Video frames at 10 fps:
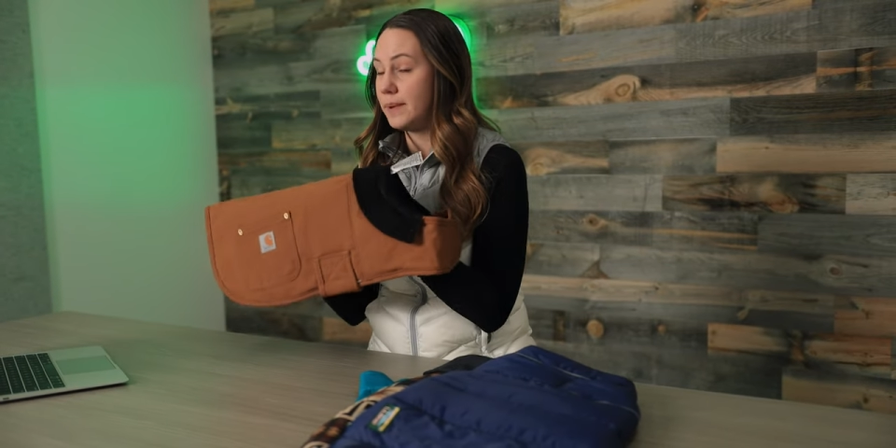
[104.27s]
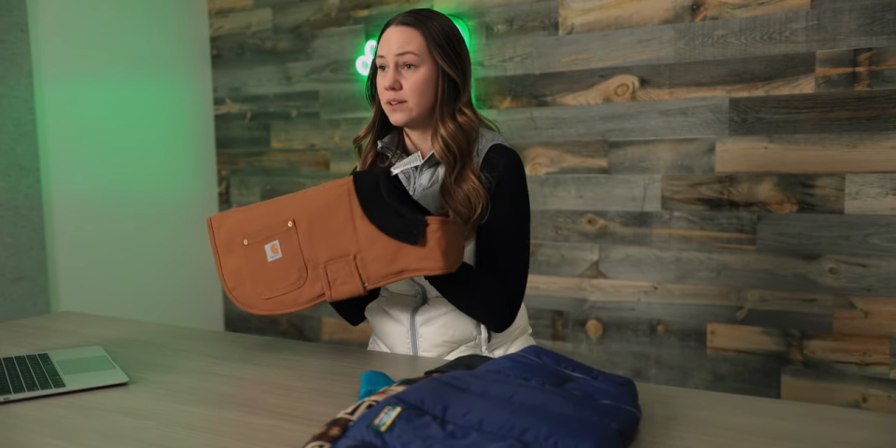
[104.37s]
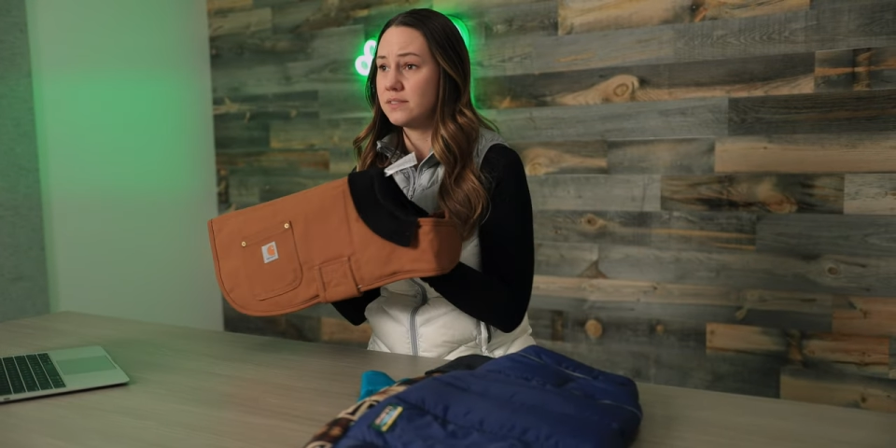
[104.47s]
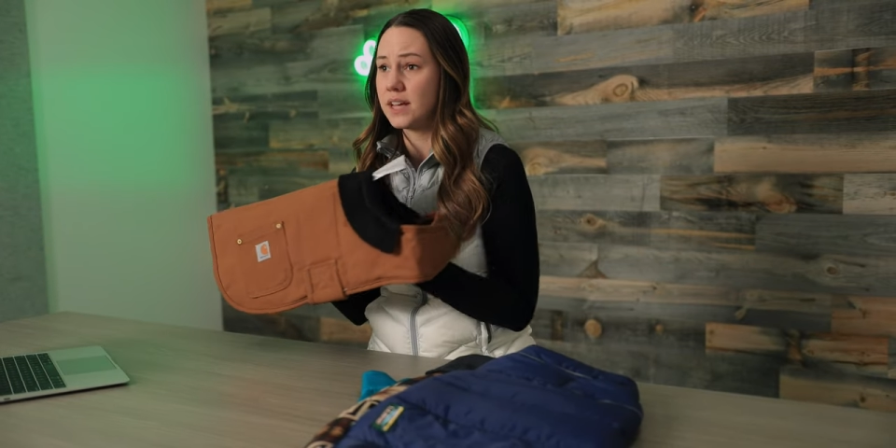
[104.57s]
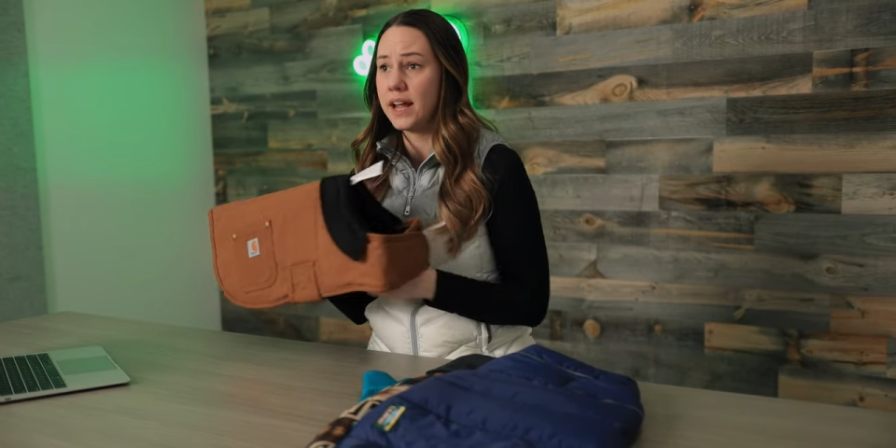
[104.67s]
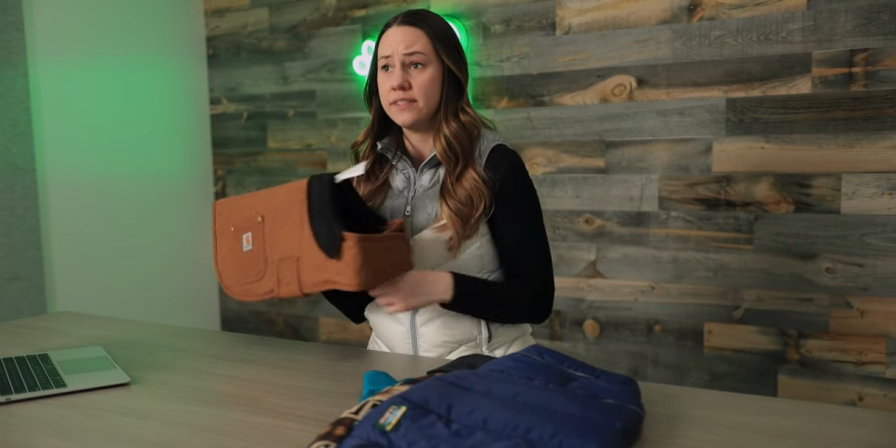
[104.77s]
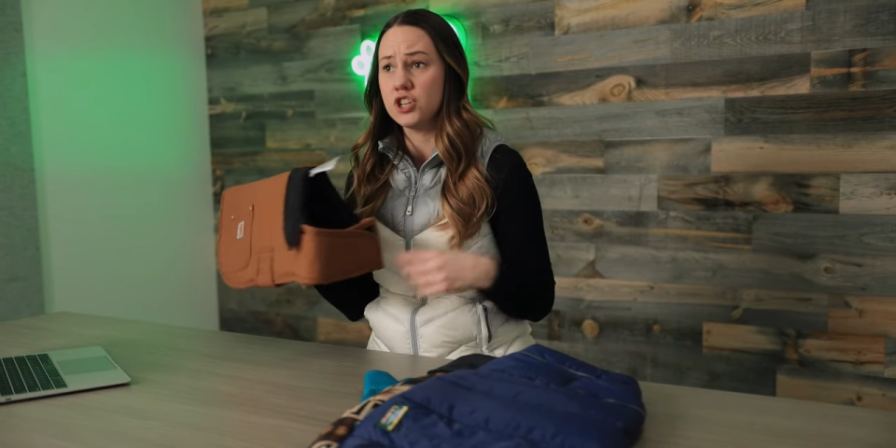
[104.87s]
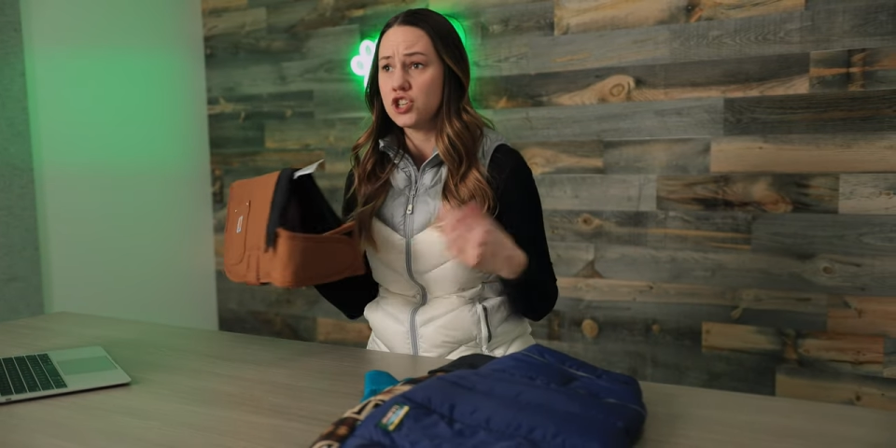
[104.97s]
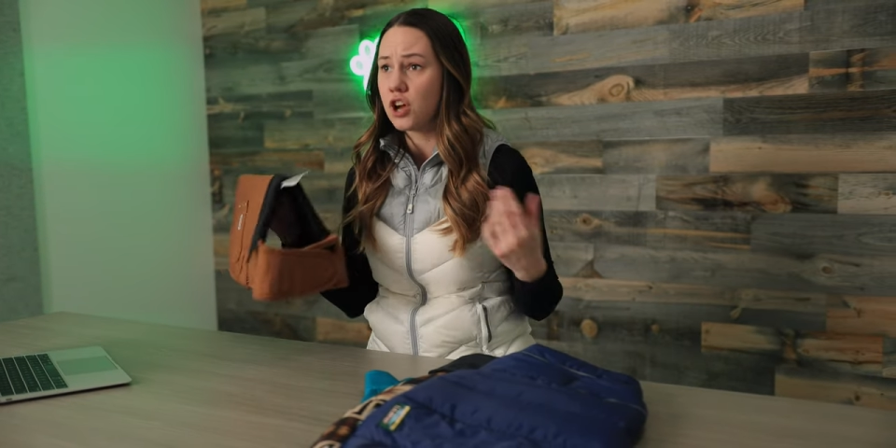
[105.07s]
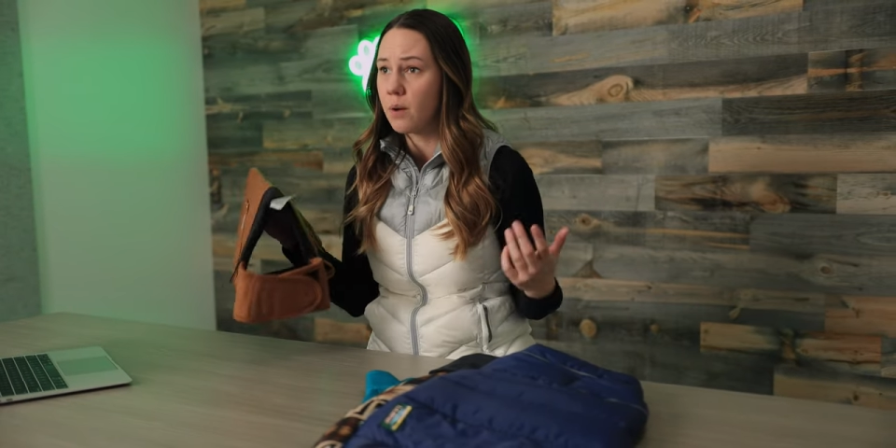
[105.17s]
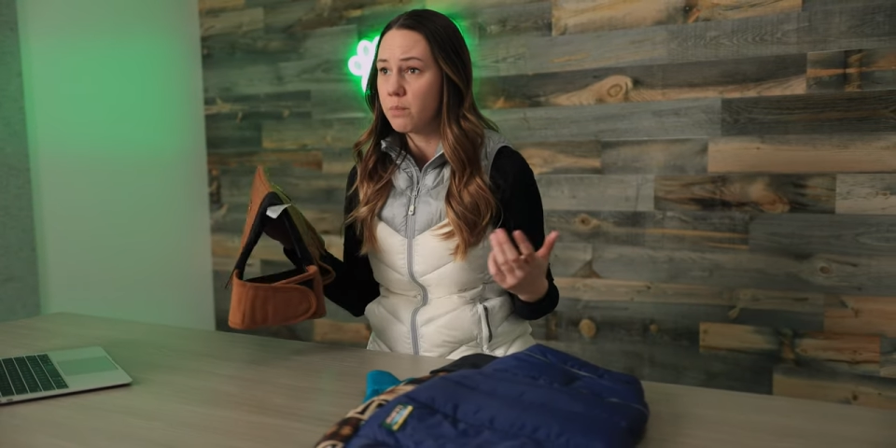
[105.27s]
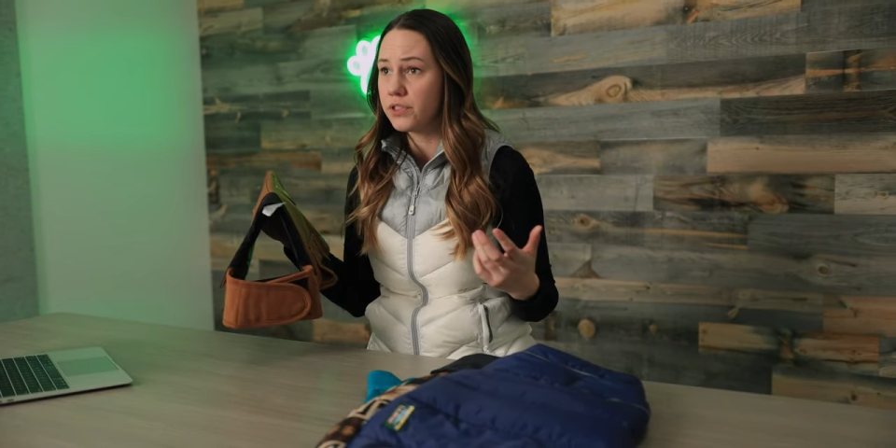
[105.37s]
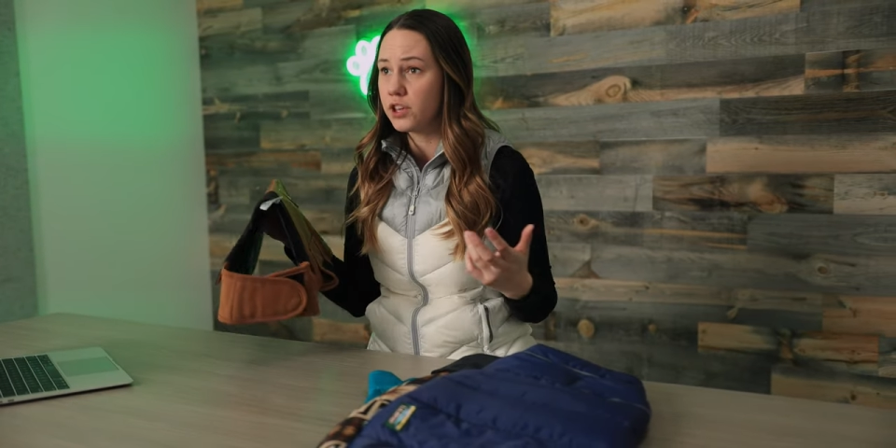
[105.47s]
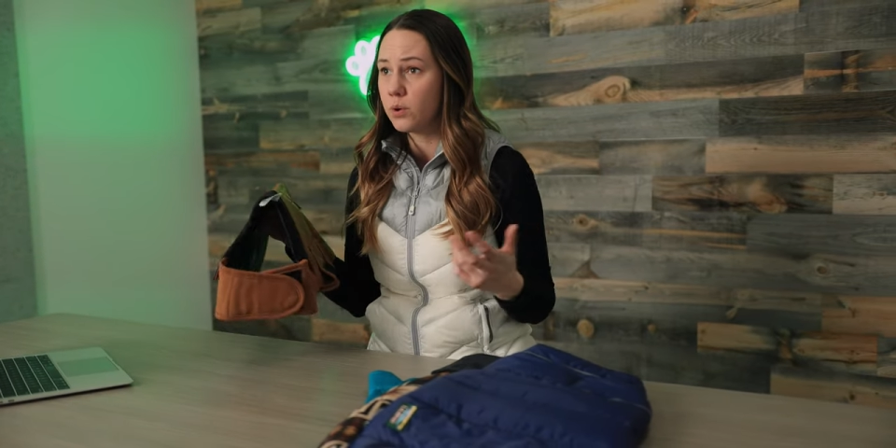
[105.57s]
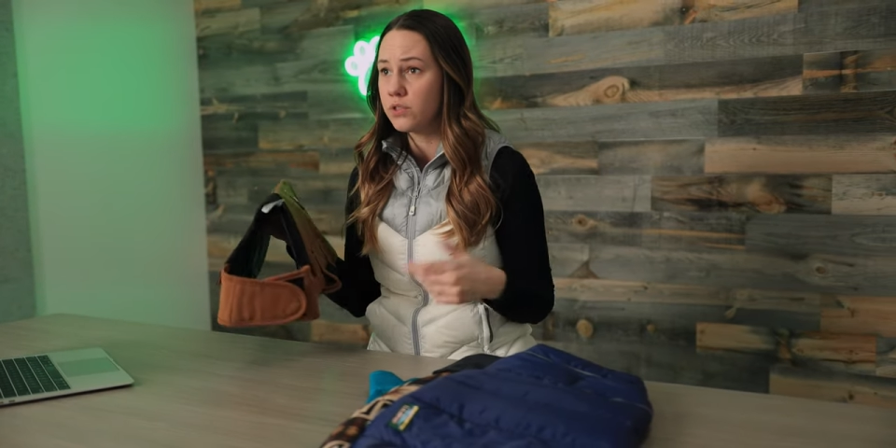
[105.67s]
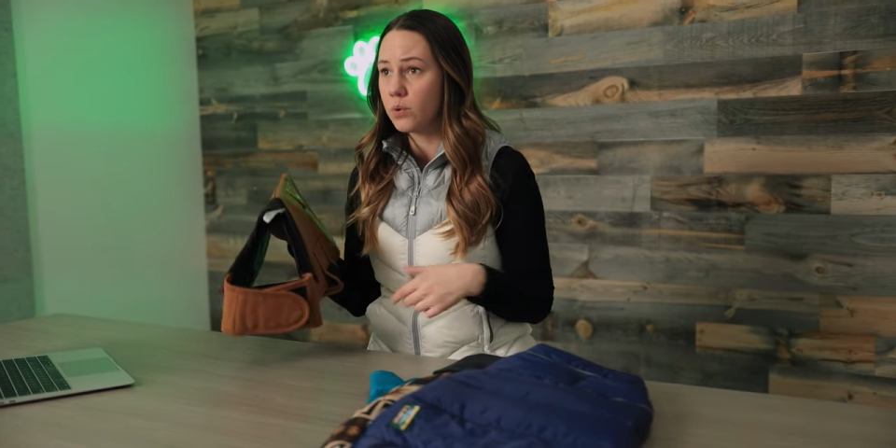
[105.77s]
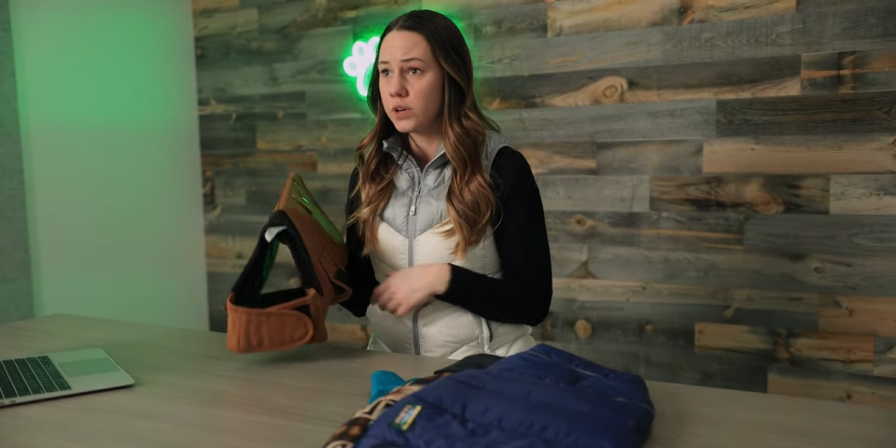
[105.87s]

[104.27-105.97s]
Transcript: be outside in the shop with you in the